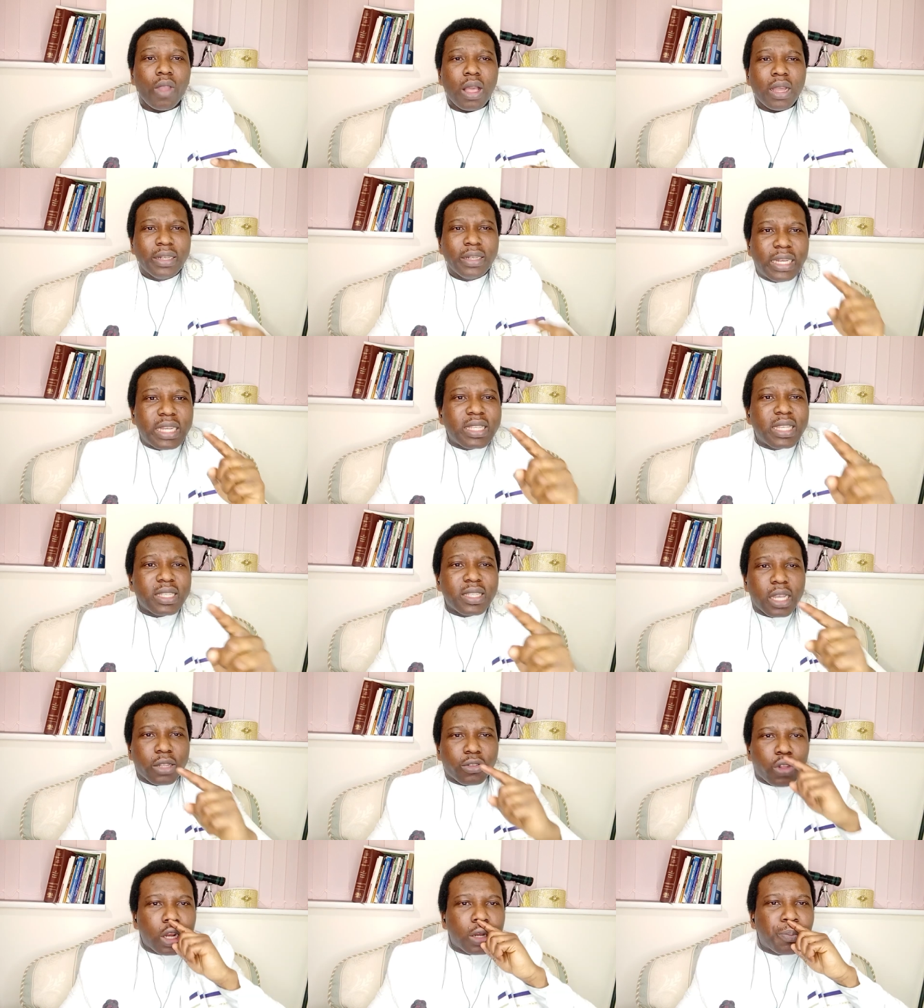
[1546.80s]
This is
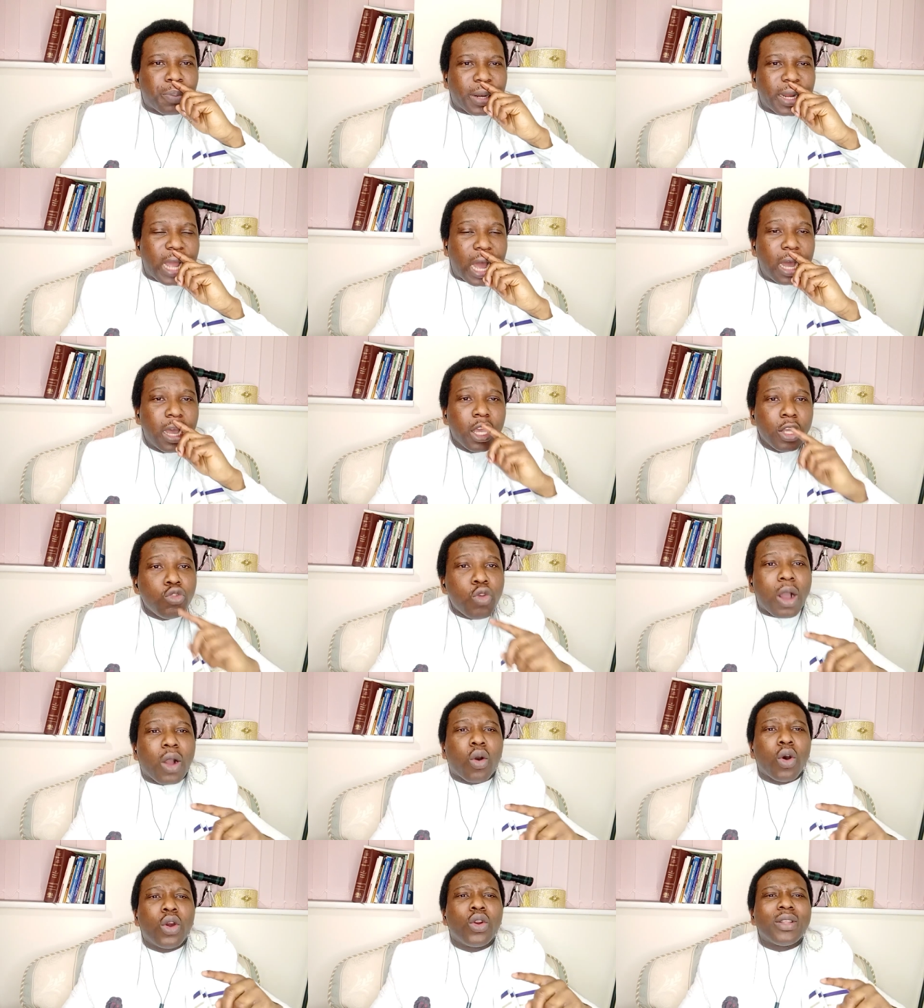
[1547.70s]
the third prayer. You
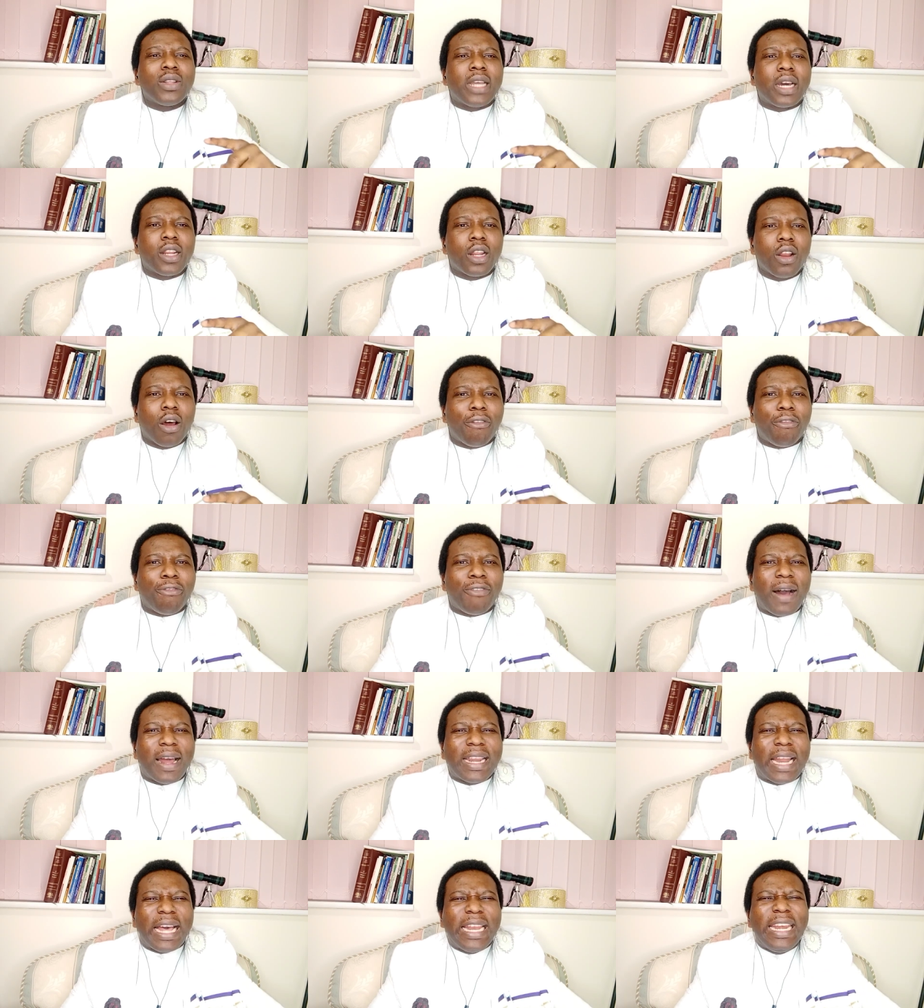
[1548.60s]
are going to tell the Lord,
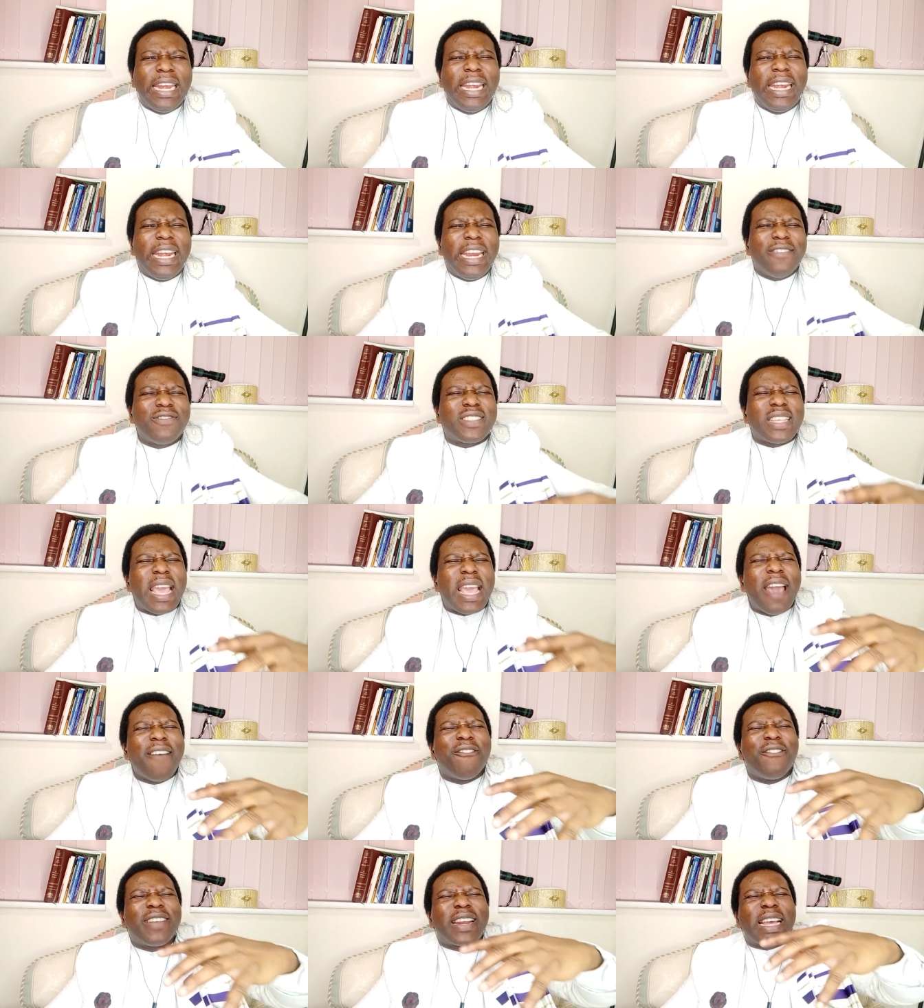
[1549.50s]
Father, lift
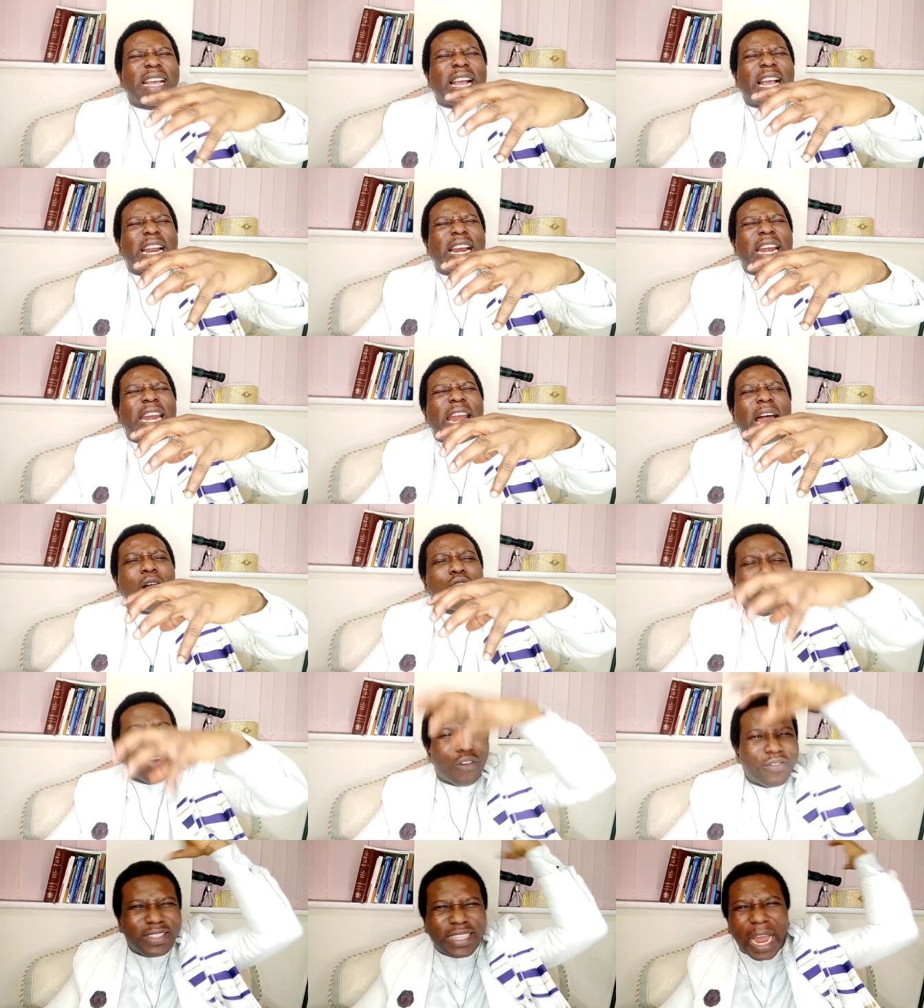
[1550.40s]
every cloud
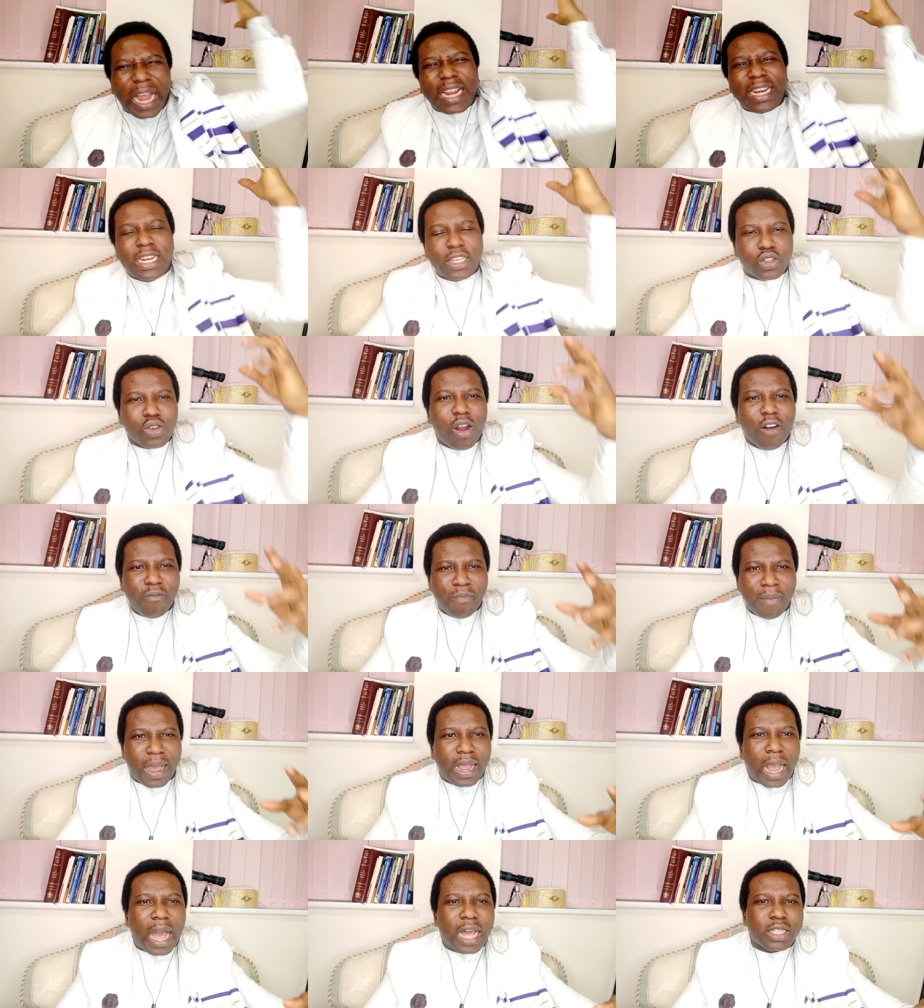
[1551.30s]
of darkness off
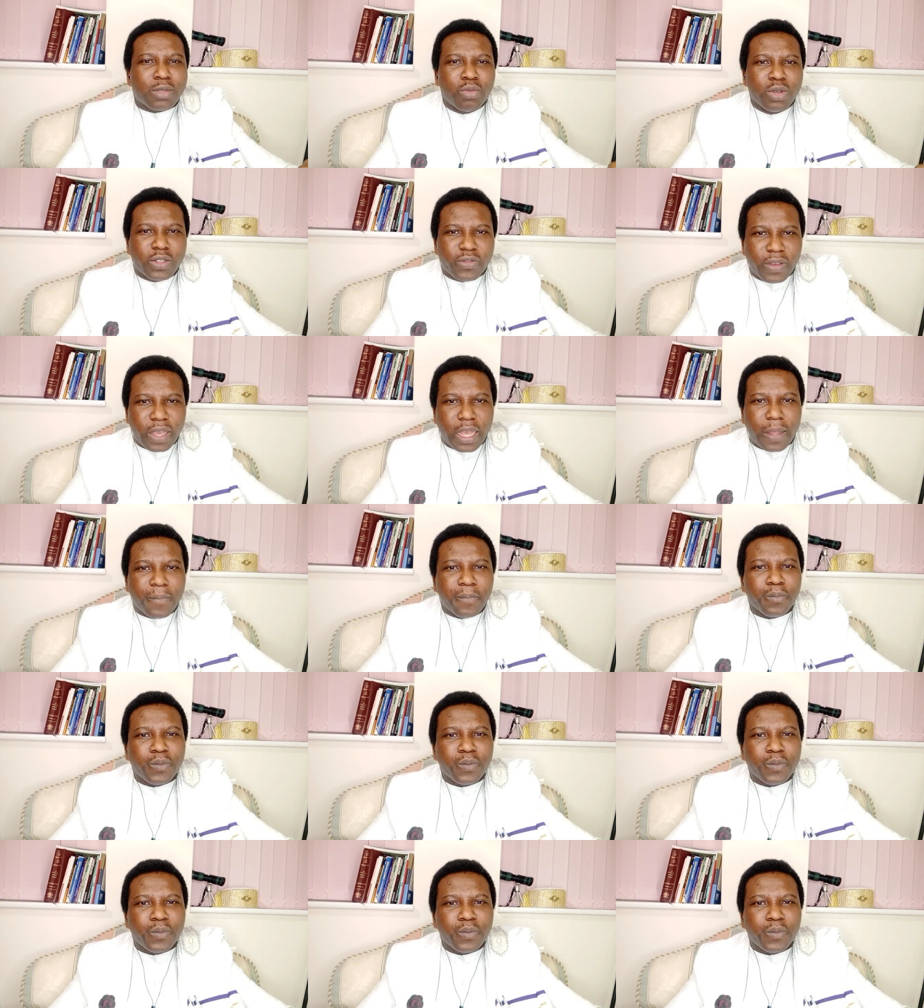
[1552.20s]
my atmosphere